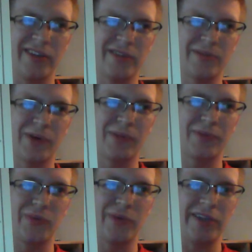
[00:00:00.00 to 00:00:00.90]
There's a belt
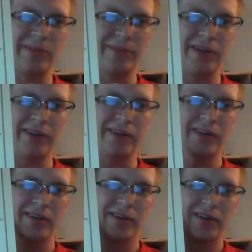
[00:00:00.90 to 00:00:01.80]
between being
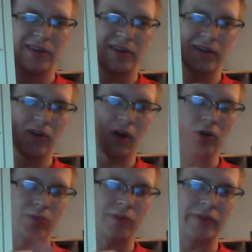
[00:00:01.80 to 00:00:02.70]

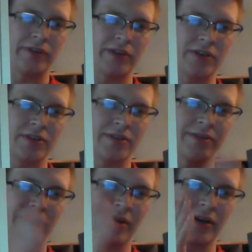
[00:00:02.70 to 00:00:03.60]
knowledgeable of the entire
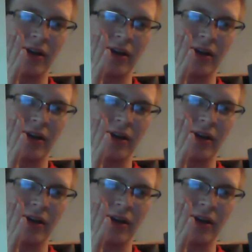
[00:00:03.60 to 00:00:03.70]
system and an